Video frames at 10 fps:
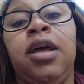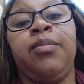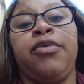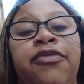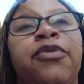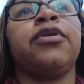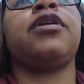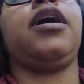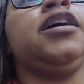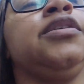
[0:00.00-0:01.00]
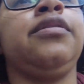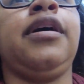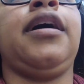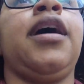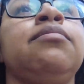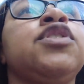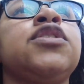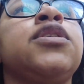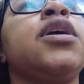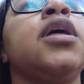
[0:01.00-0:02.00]
before I do that, I'm
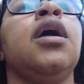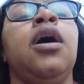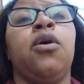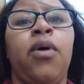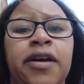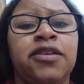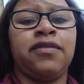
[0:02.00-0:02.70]
just walking